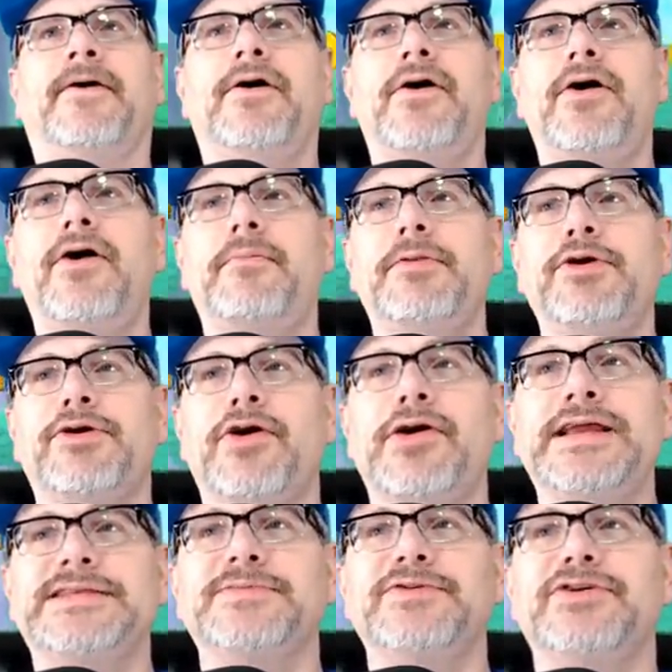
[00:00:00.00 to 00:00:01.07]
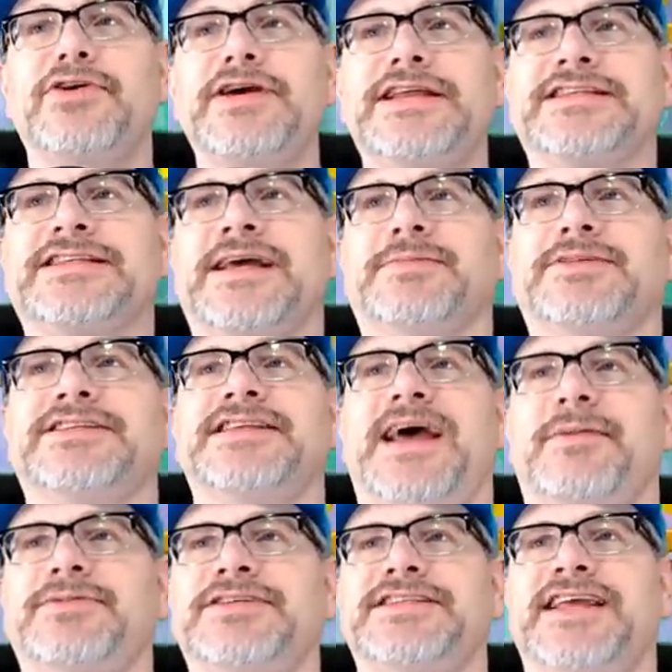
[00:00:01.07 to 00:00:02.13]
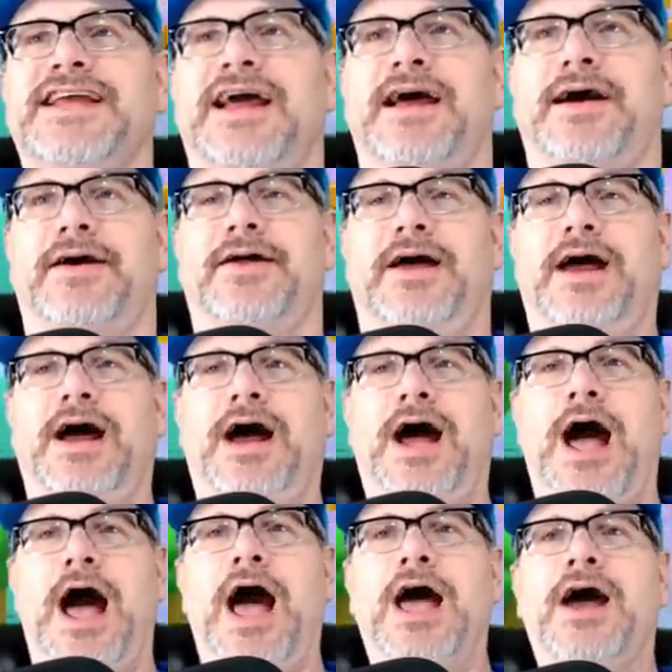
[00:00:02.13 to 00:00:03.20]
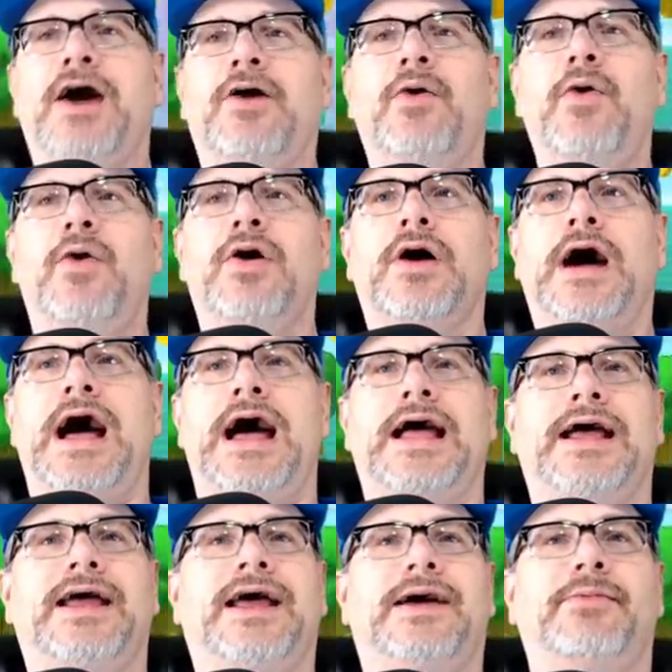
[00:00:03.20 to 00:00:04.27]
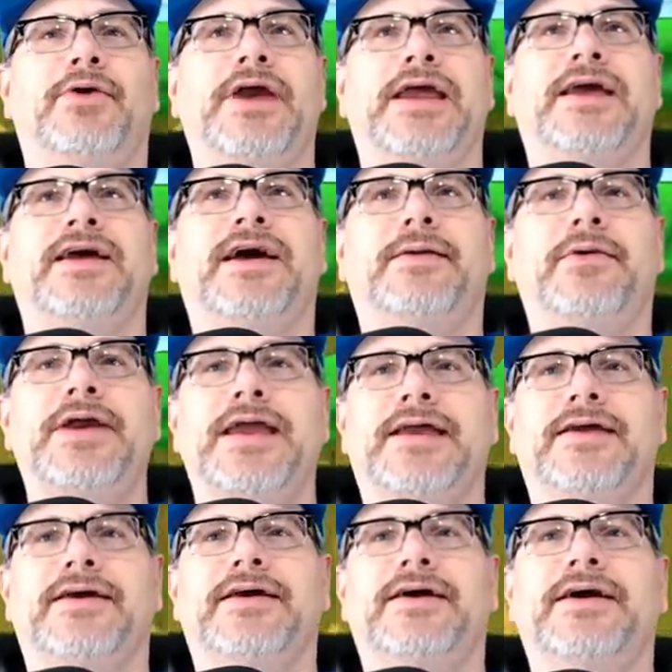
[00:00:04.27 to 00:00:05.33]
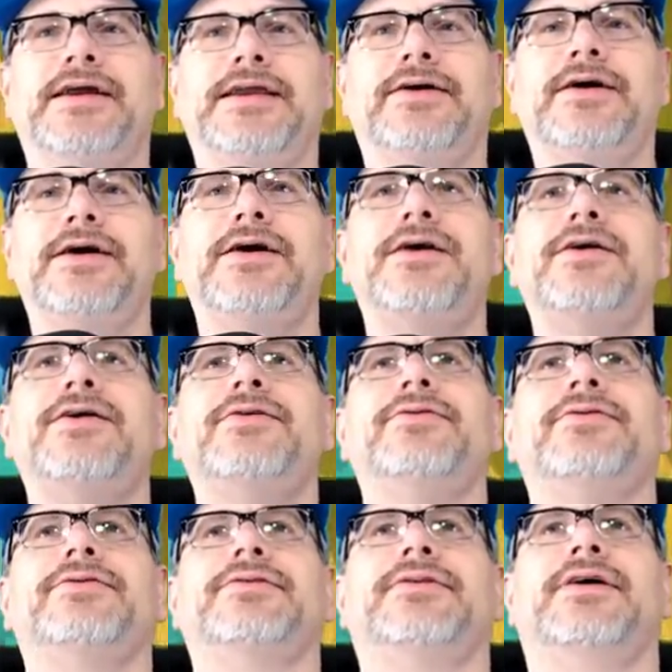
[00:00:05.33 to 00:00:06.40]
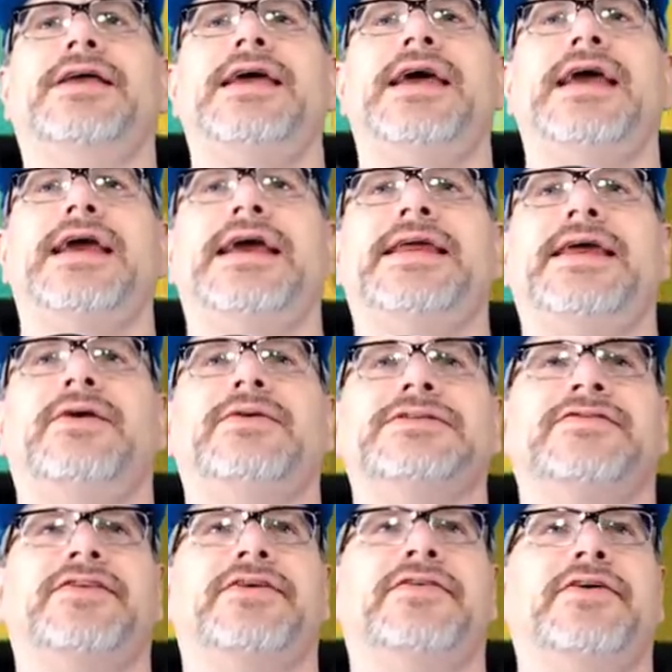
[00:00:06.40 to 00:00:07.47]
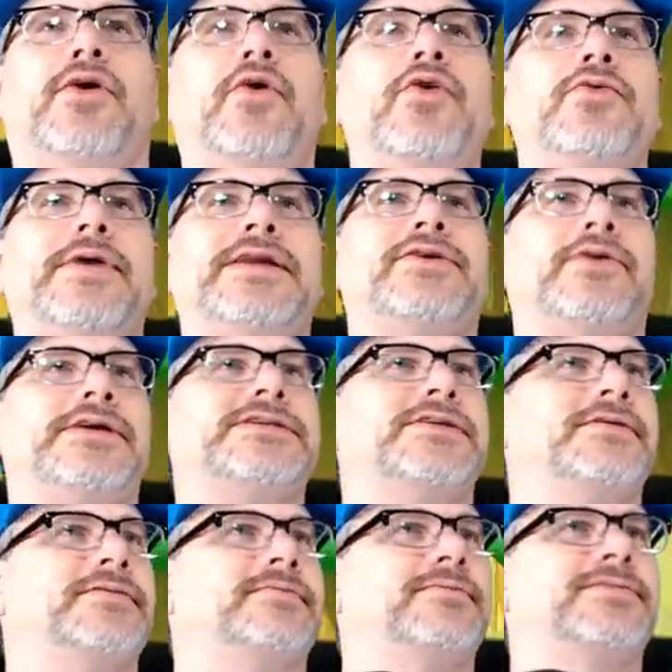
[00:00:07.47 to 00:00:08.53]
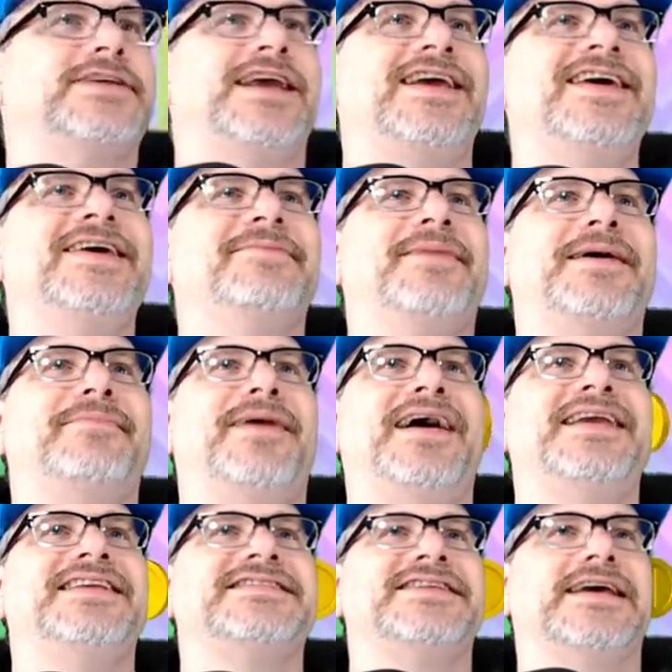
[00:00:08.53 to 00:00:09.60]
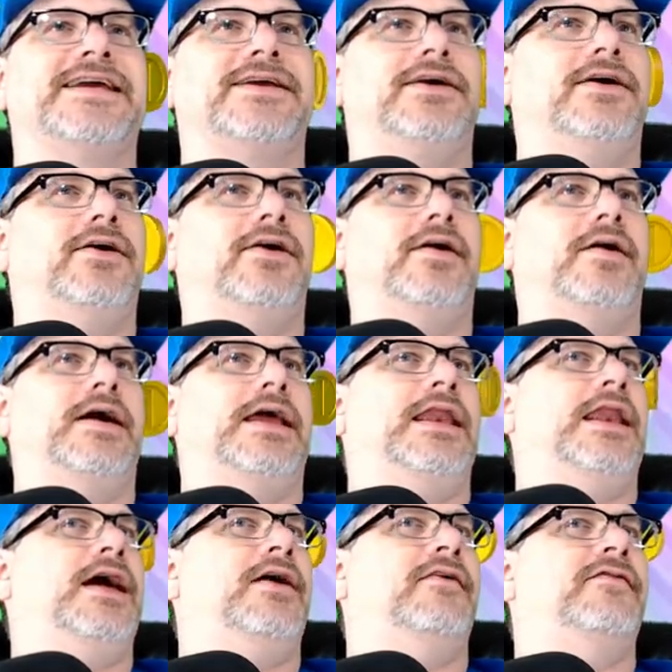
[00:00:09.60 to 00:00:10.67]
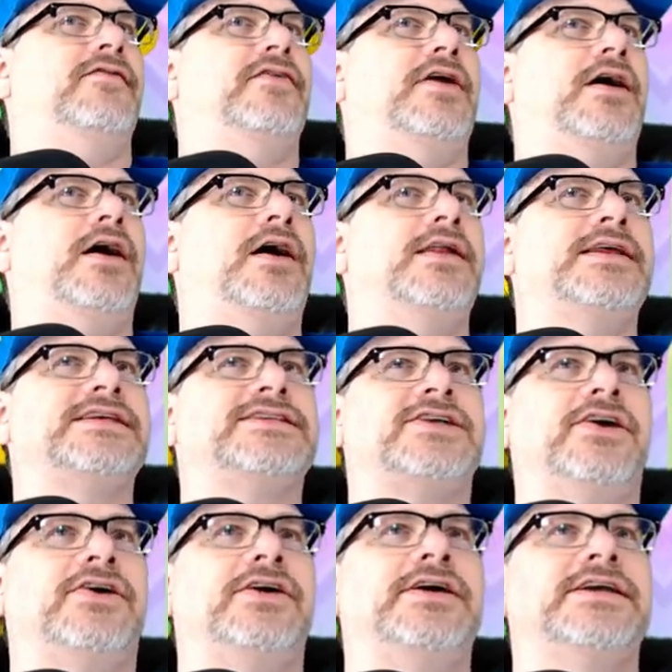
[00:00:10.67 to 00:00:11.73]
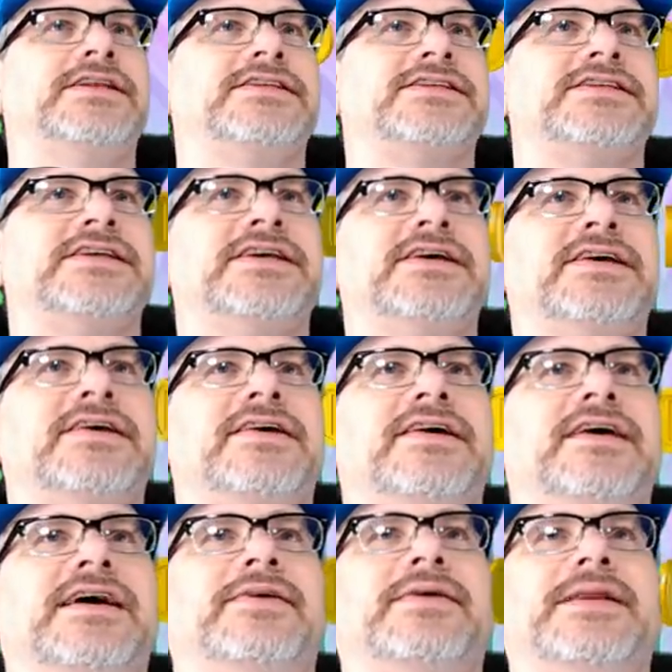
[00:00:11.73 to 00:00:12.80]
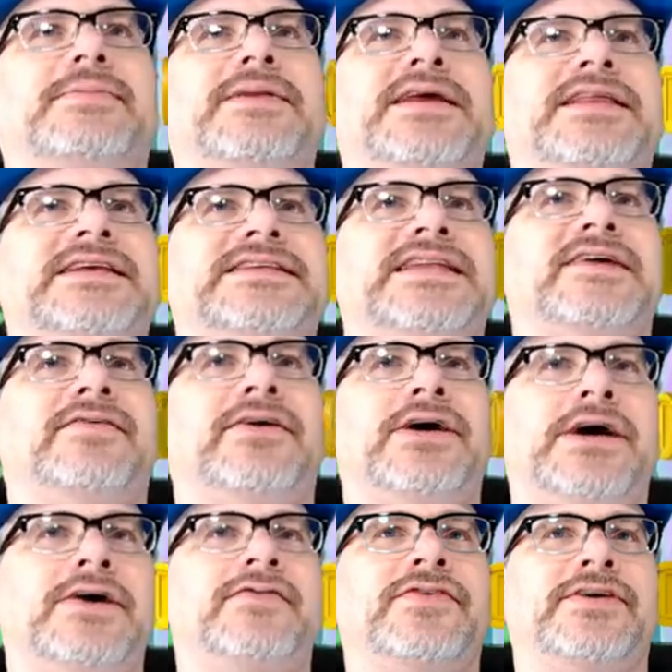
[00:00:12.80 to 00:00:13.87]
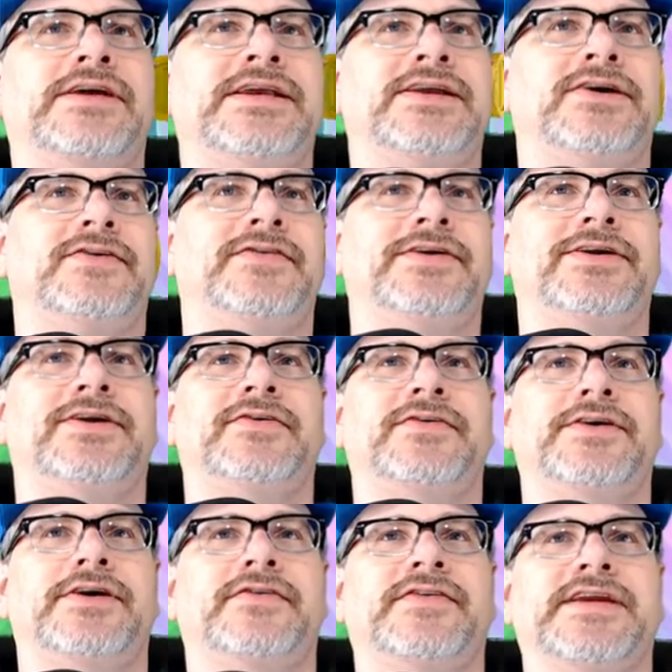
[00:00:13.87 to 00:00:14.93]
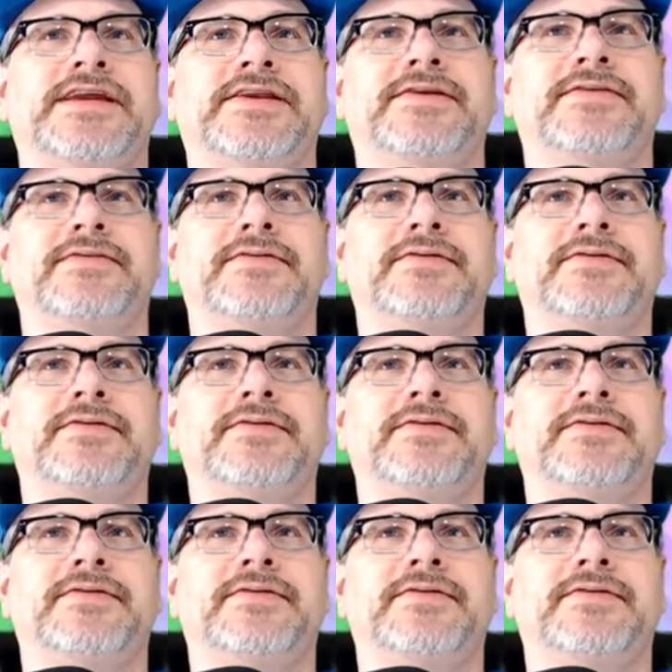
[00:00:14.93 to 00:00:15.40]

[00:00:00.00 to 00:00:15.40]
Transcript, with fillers: Oh, blue coins, blue coins. I'm just, I'm just like a, ah, oh, ah, I'm okay, I'm okay. Uh, oh, hey, that wasn't very, very, oh, red coins. My mind is like, oh, I love all these coins. I want to play this level over and over and over and over again.